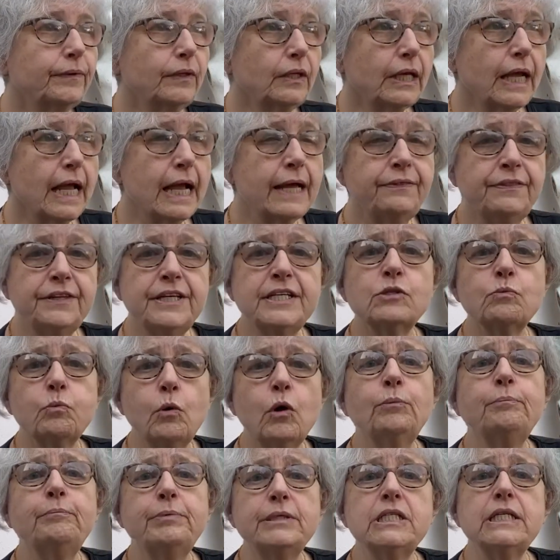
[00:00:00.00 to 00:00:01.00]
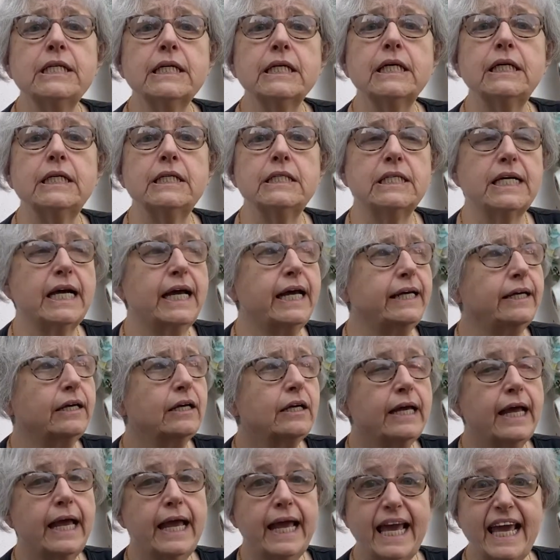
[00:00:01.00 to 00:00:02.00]
And this one particular day,
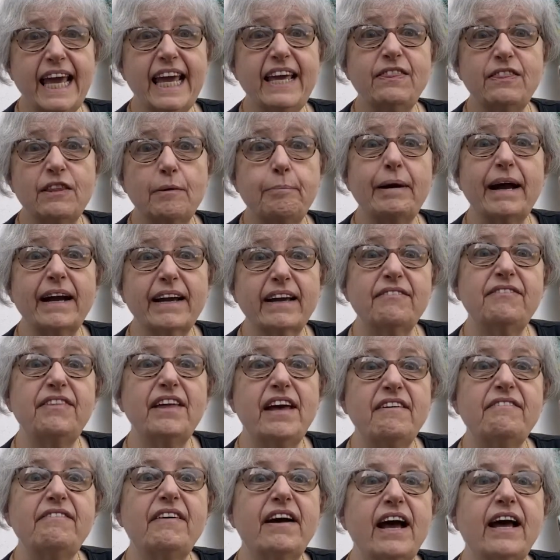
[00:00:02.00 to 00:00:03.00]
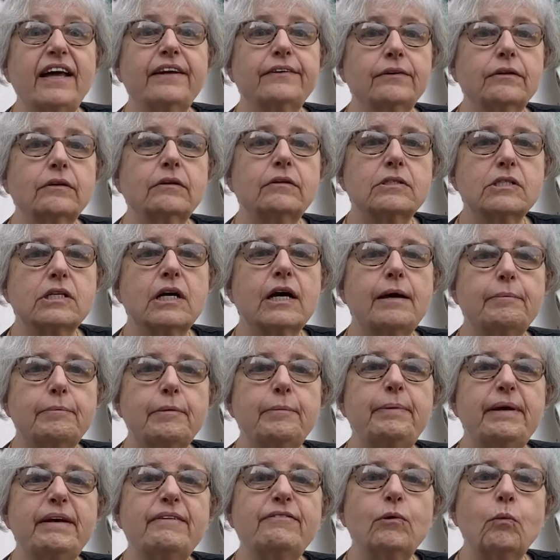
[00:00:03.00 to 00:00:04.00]
in the back of their van, because I am a
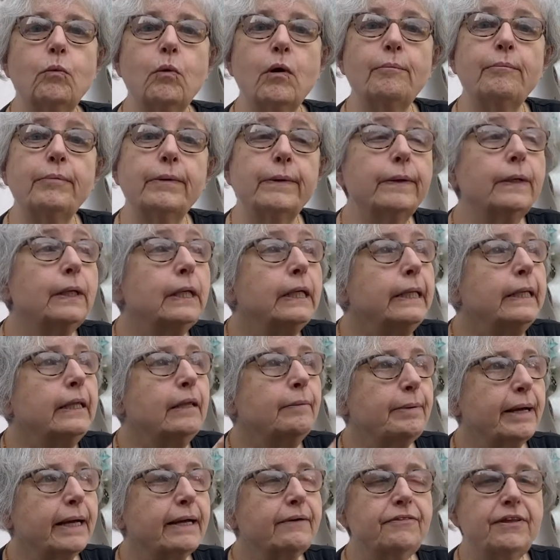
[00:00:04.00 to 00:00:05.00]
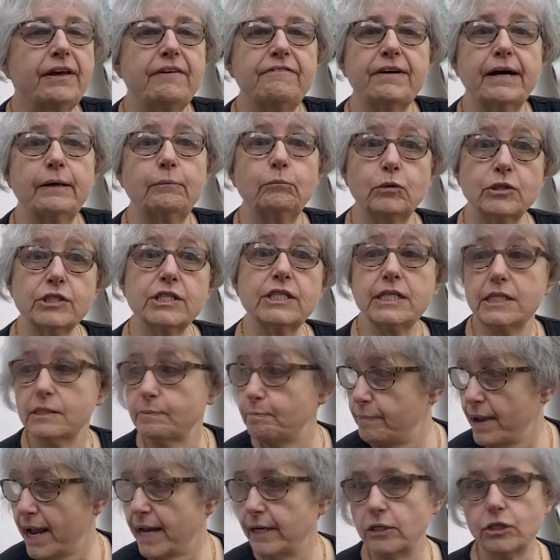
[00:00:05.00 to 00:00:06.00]
bit of a womble, back of their van was this
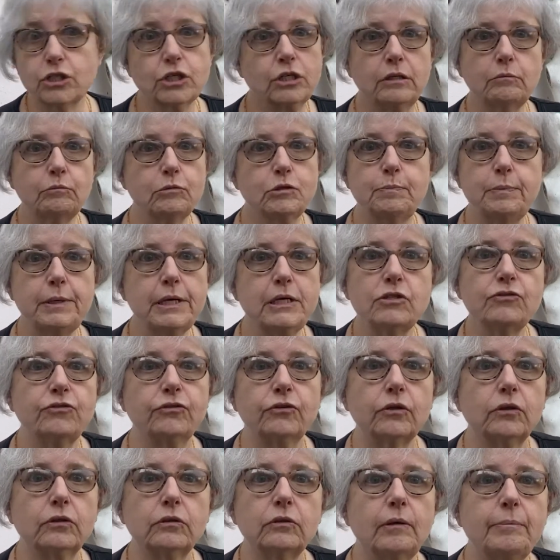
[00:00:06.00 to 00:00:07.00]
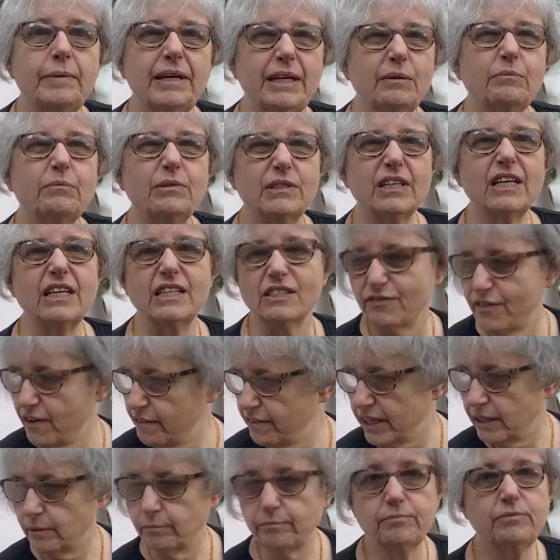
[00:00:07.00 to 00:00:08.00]
bench, and it was beautiful. I mean, it's
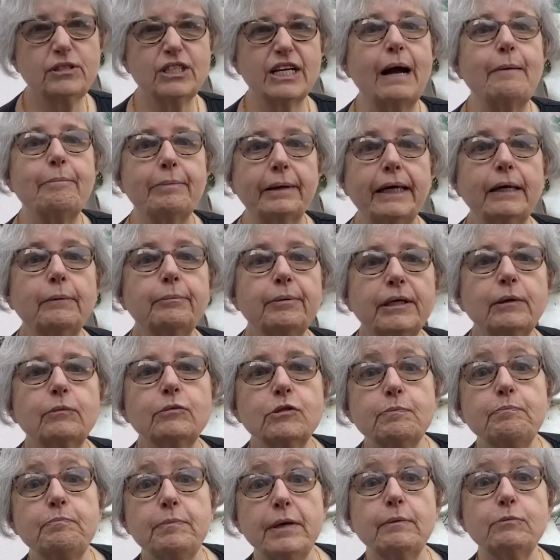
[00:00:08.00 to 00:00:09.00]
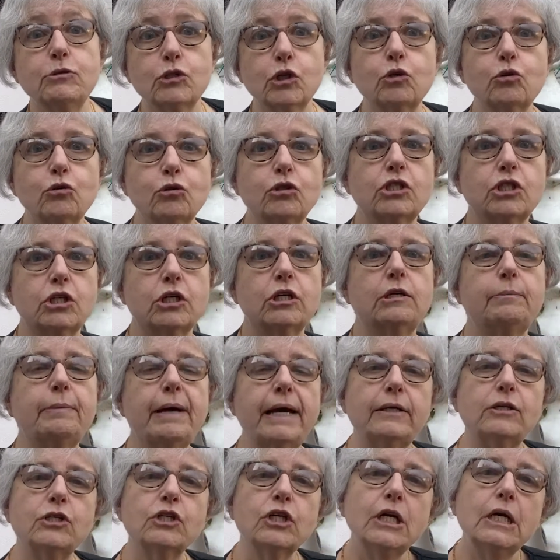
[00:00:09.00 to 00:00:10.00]
very shabby, but it was a good sturdy
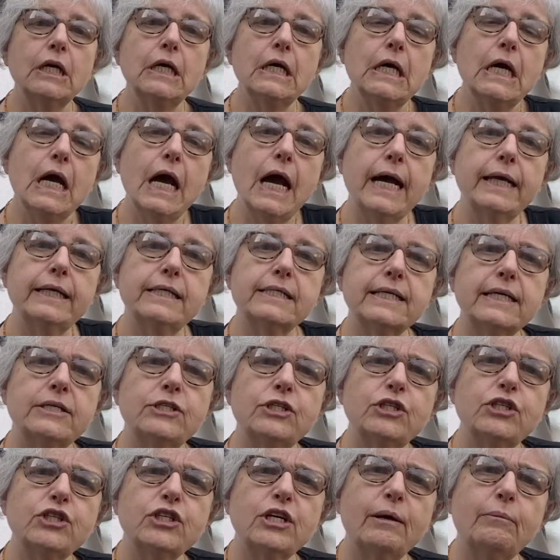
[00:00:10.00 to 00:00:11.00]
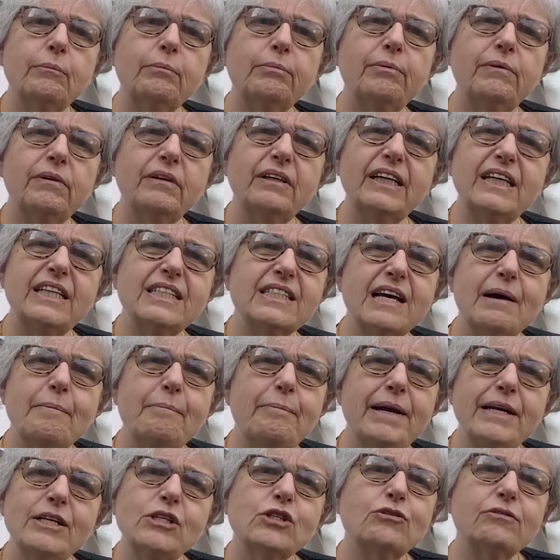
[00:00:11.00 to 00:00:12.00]
bench. And I said to the chap, "What, is that
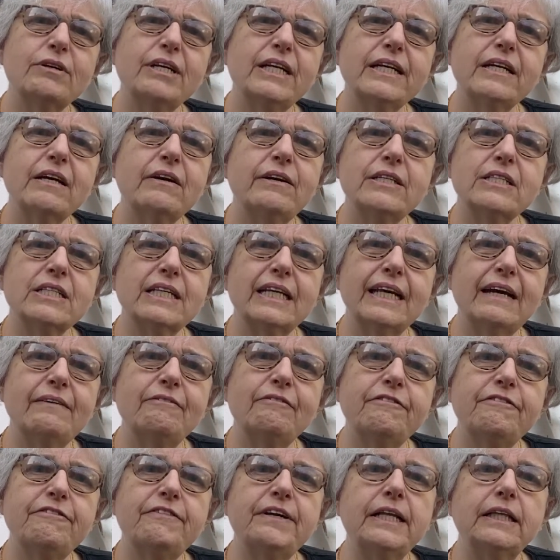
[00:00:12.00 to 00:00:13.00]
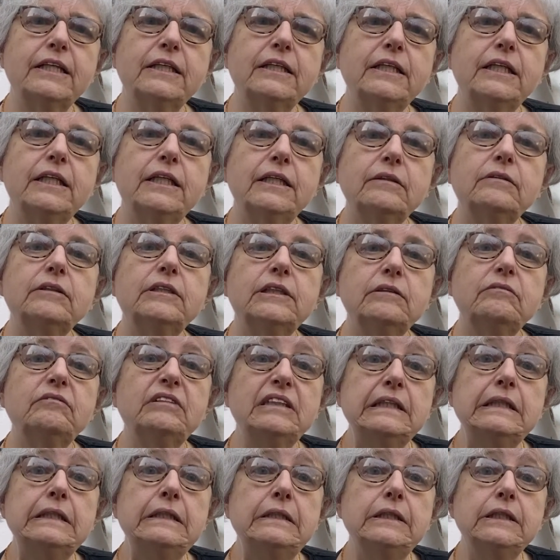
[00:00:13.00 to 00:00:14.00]
bench really going to landfill?" And he said,
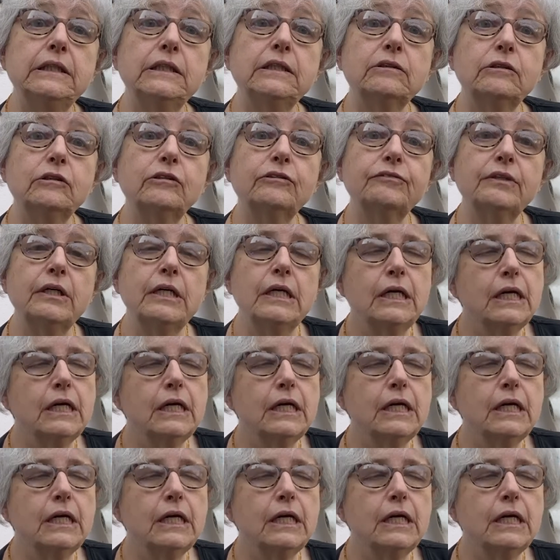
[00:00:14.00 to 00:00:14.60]
"Yeah, it is, love."